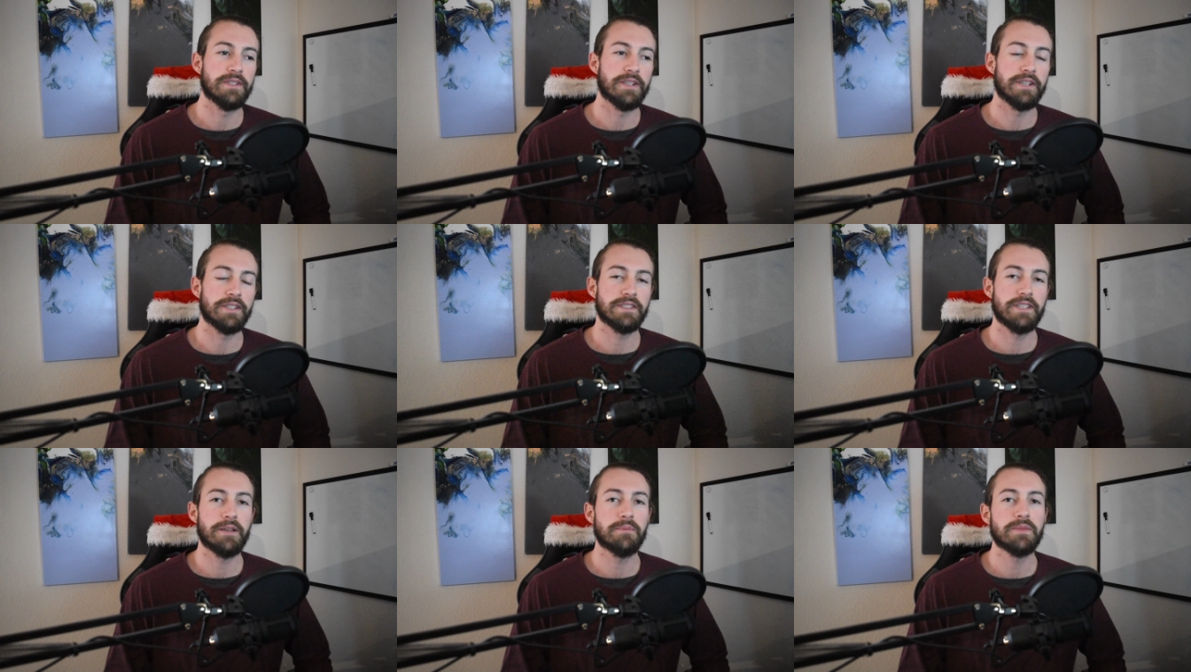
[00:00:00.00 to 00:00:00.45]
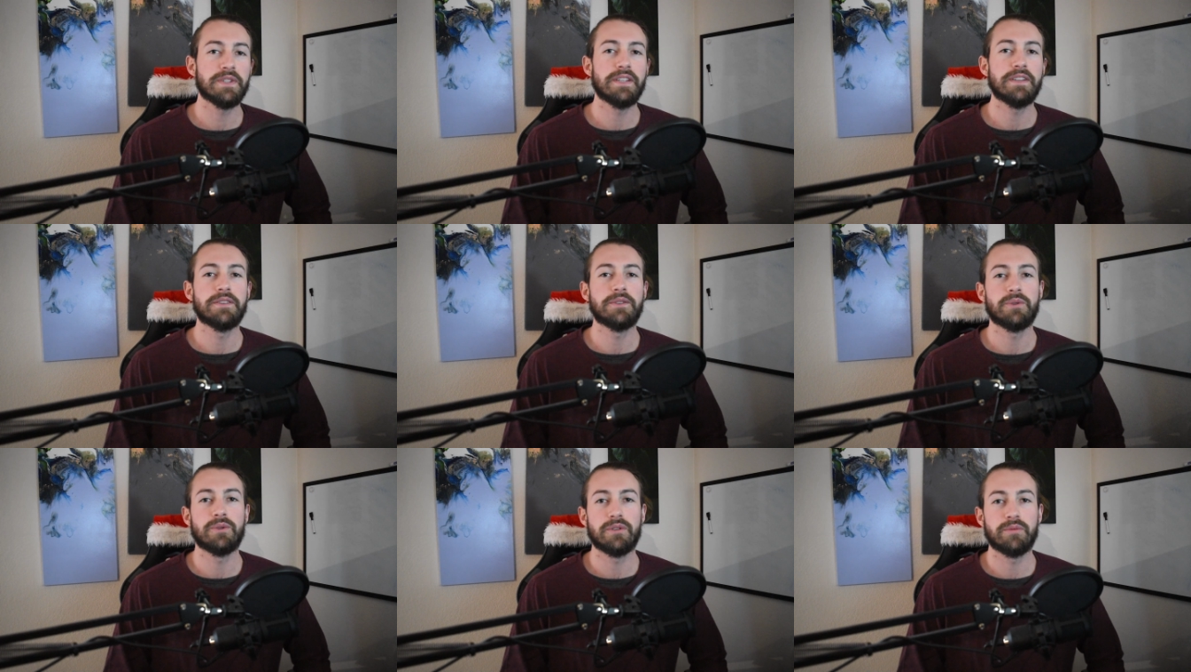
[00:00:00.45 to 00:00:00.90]

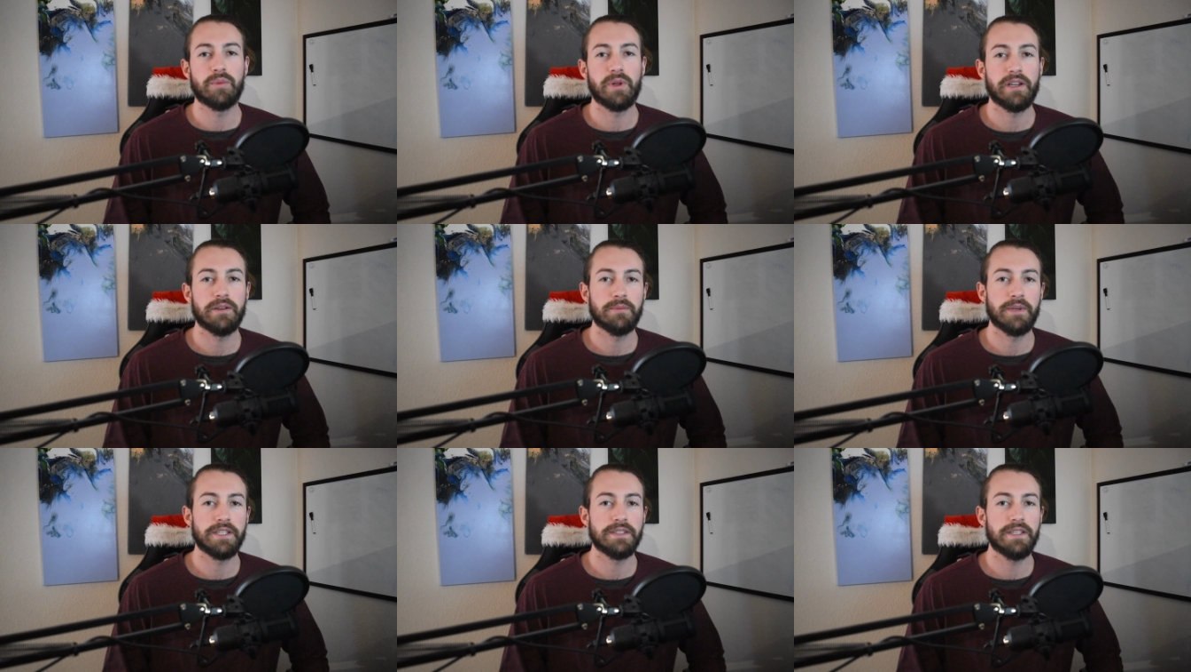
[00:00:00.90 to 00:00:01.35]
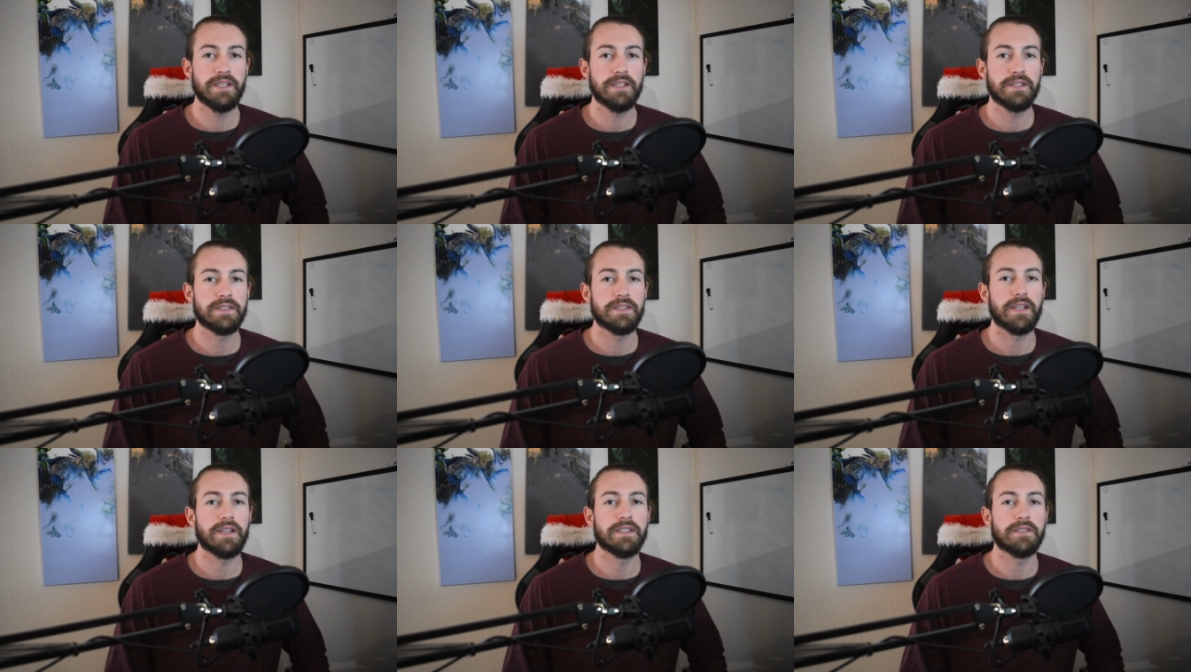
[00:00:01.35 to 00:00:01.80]
attempting to apply my data
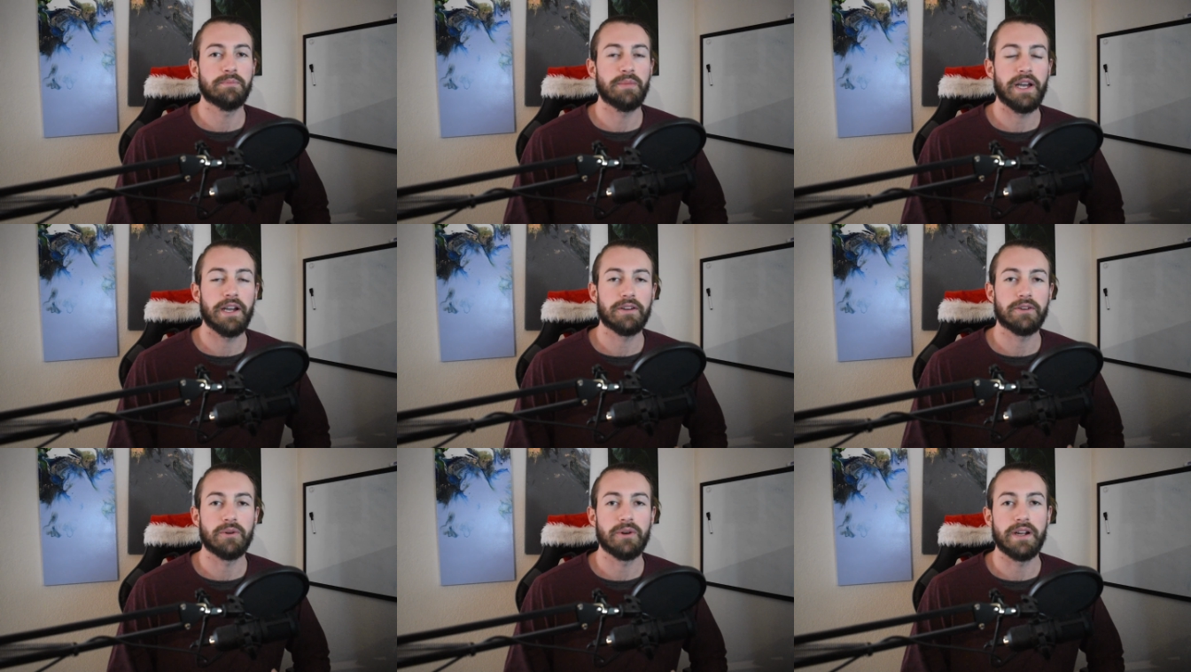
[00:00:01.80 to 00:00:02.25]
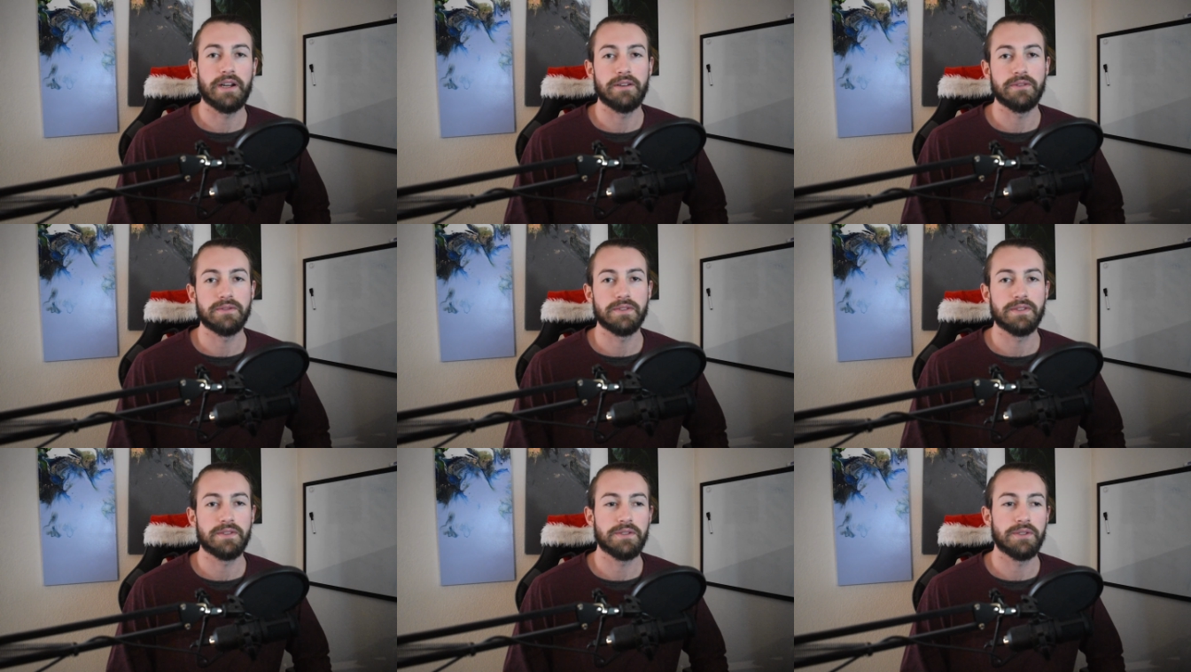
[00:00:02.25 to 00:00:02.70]
science
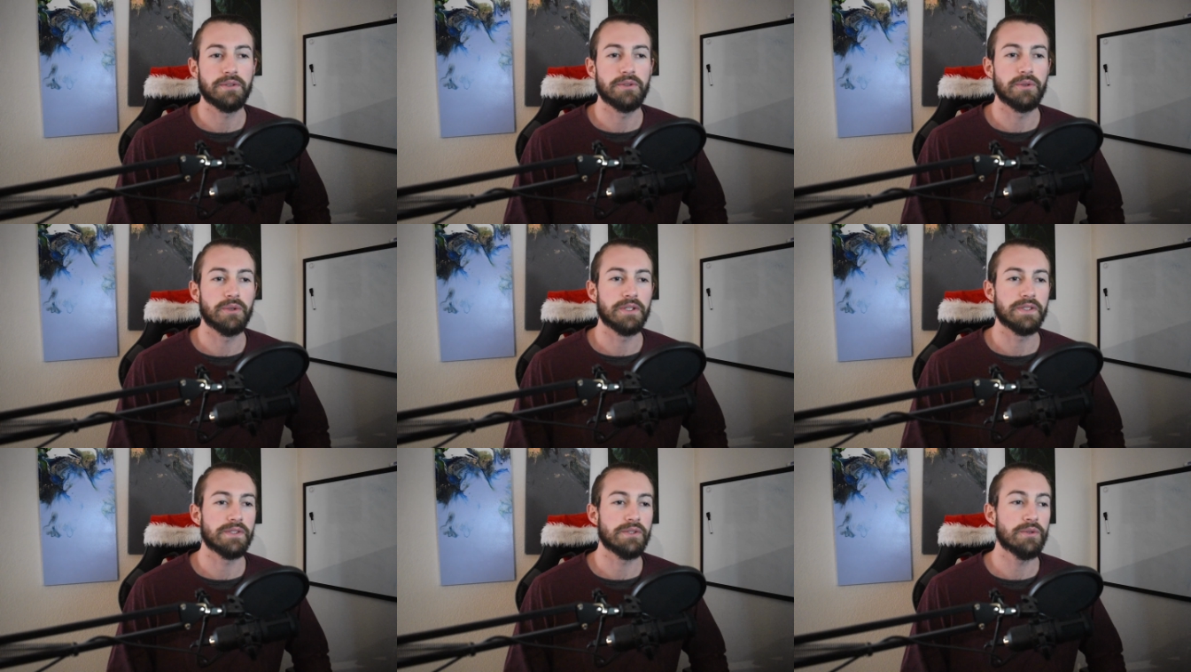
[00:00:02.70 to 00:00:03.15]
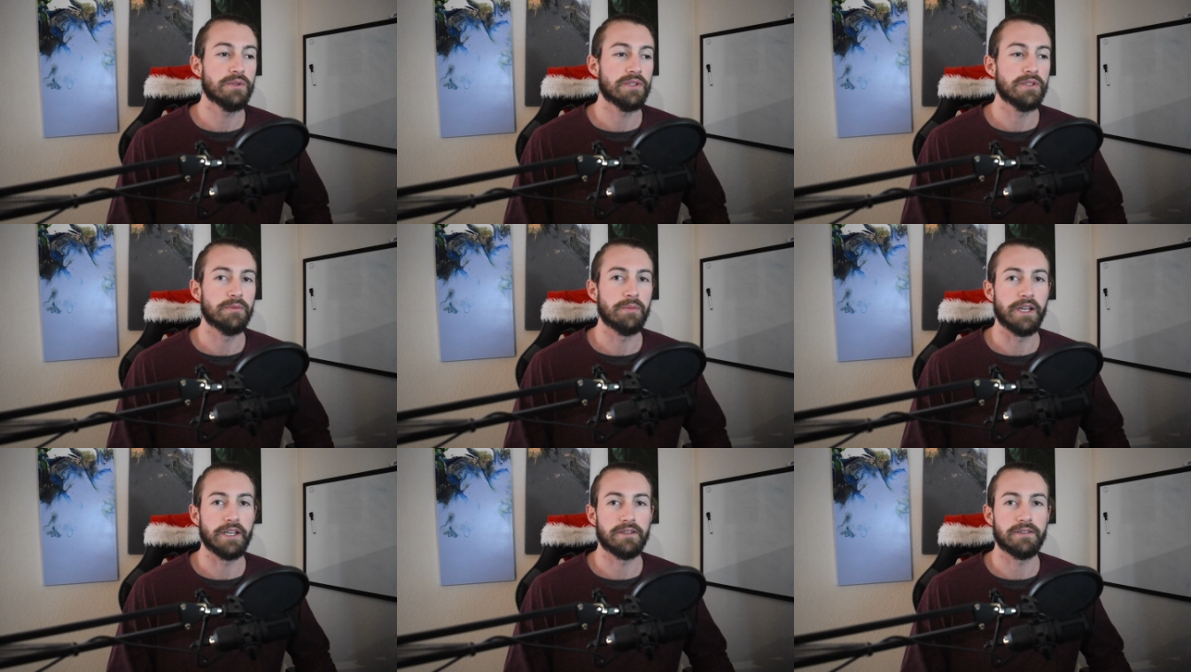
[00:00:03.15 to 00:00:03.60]
background to his
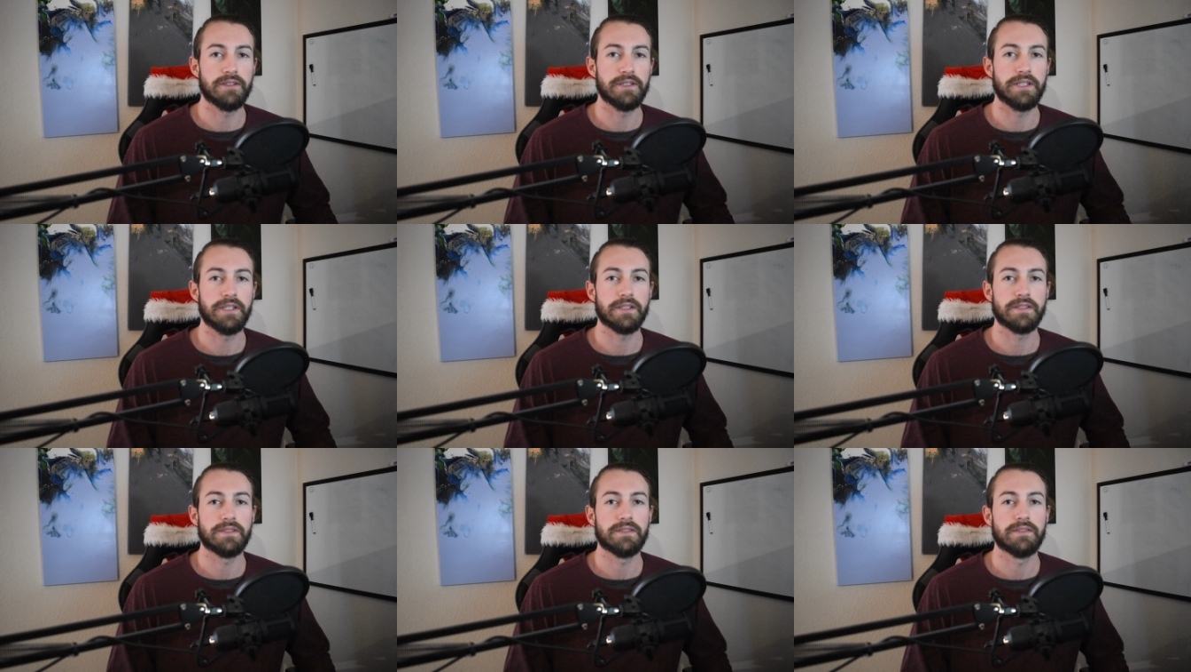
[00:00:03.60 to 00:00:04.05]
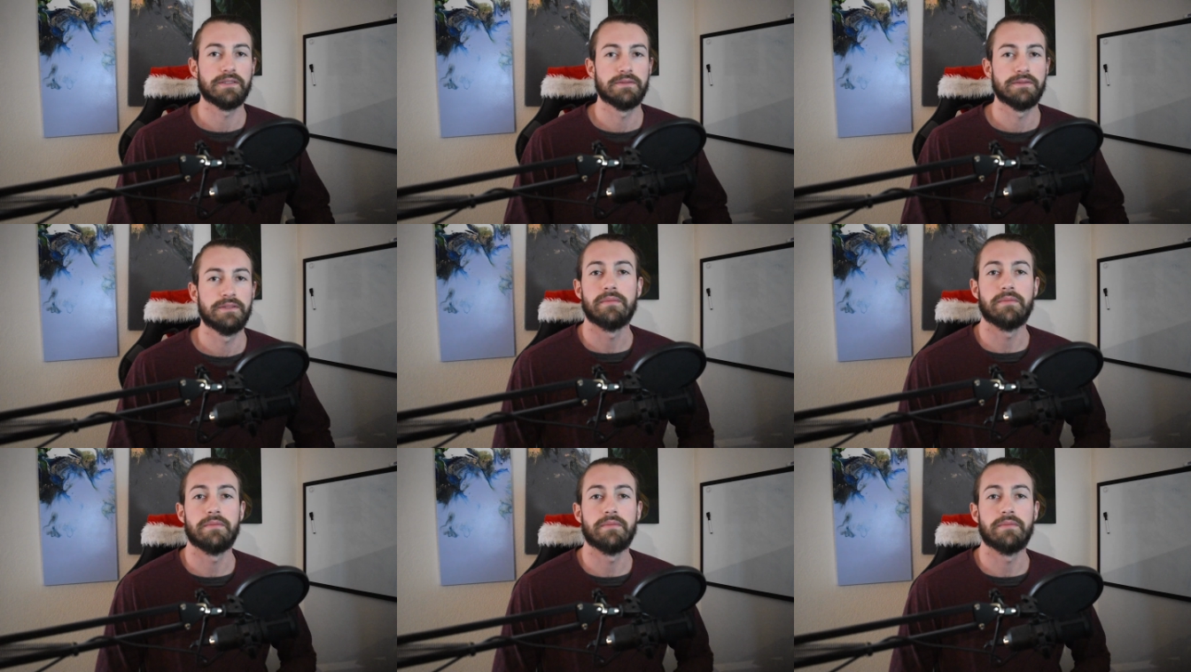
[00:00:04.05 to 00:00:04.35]
YouTube analytics.